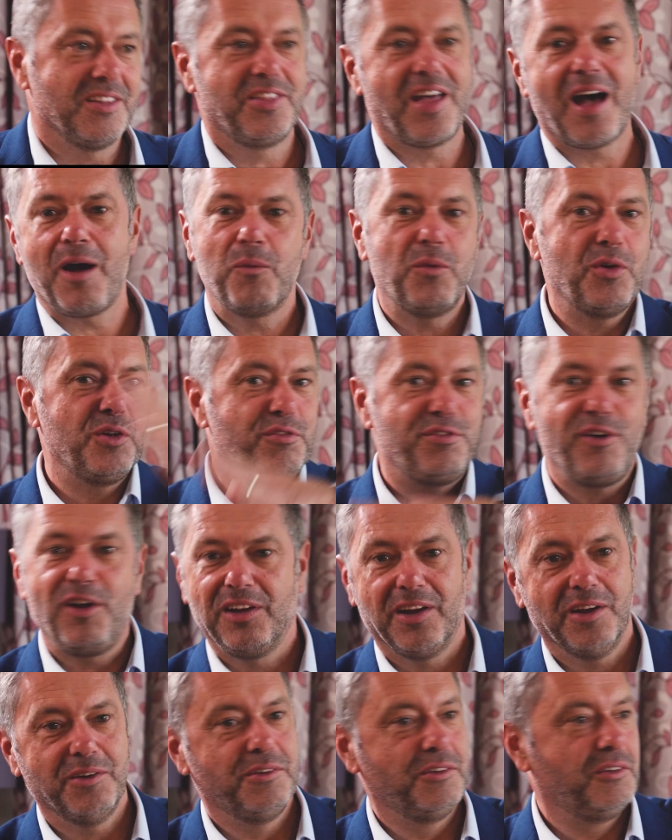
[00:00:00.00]
That will
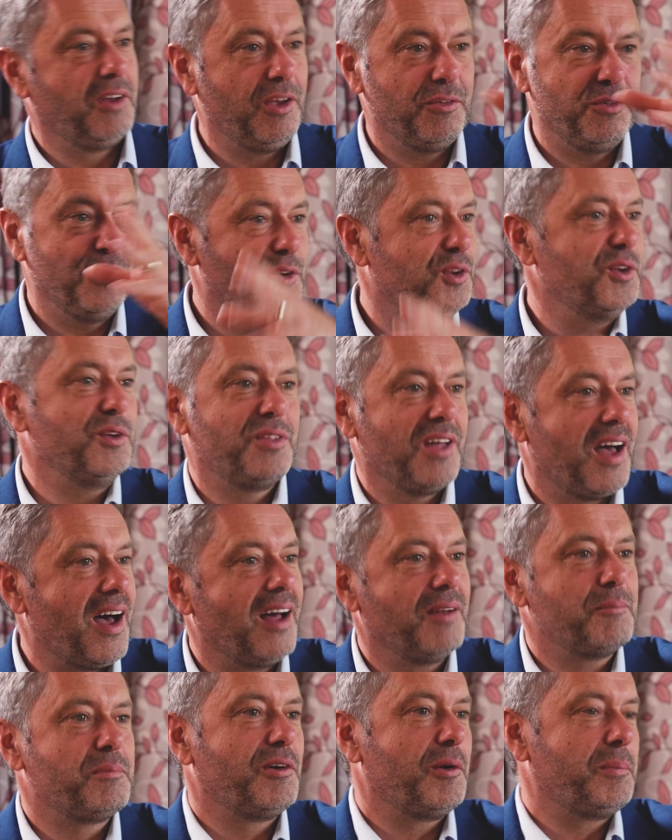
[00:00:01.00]
follow if you do
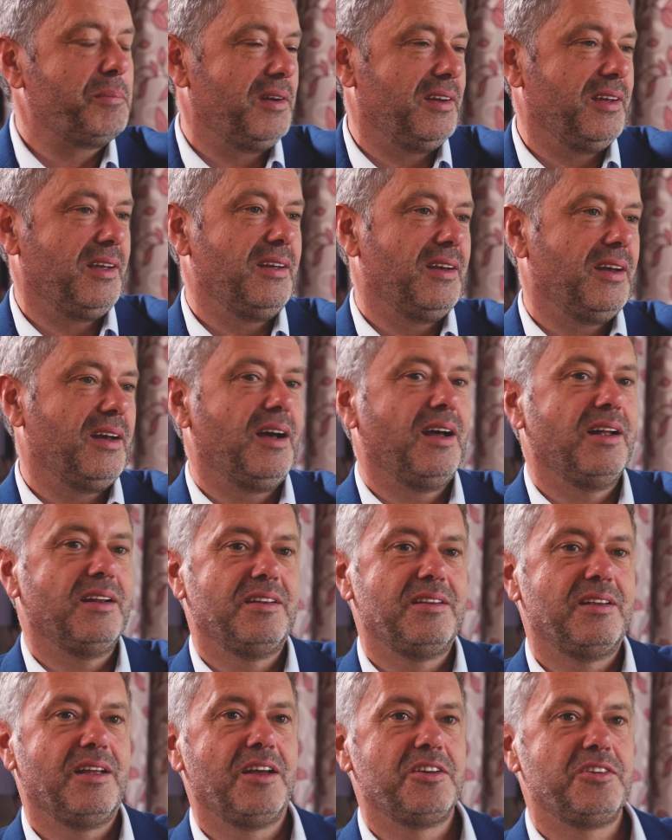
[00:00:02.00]
that properly.
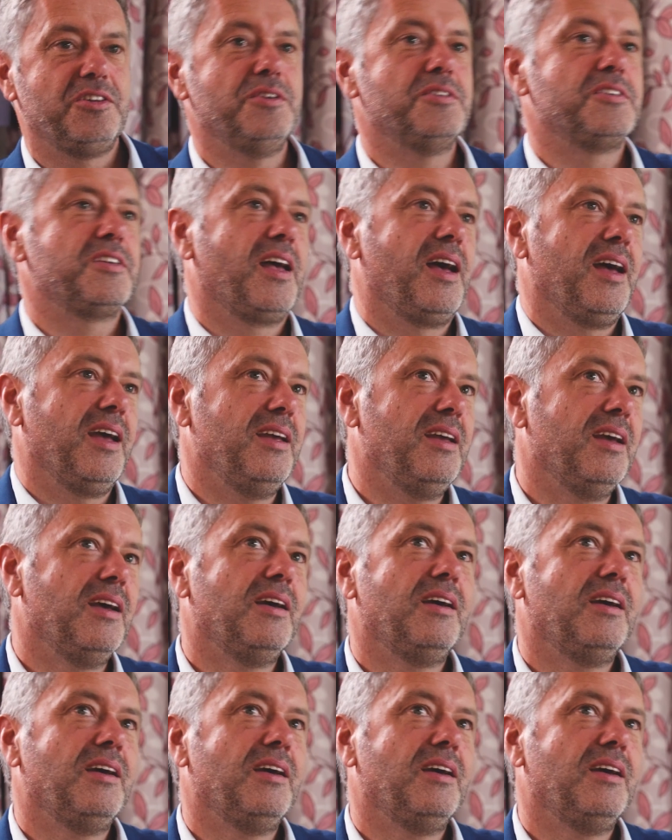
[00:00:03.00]
And as you say,